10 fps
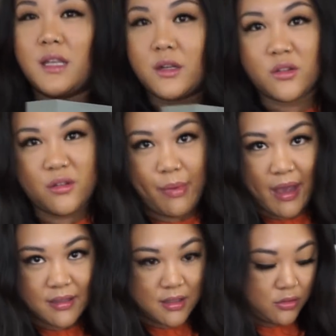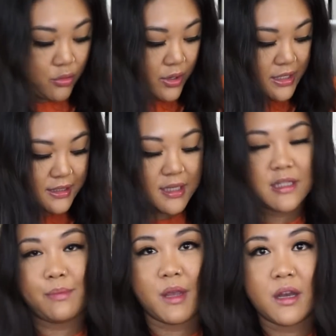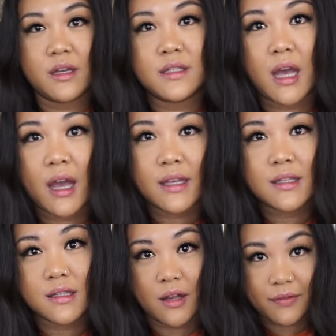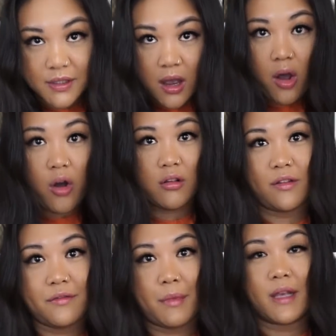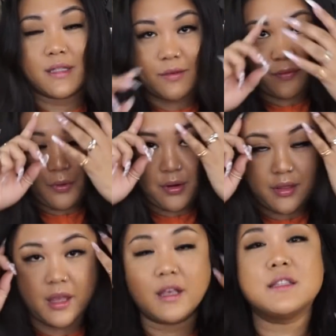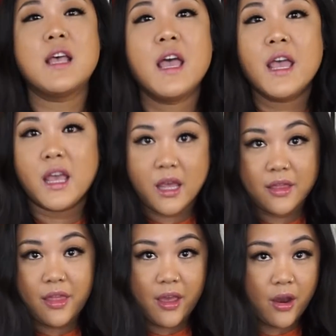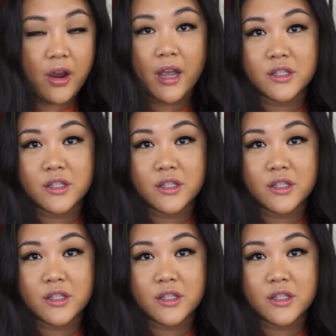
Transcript: I know the bag's a little crazy. It's because I stuffed all of my Sephora things in there.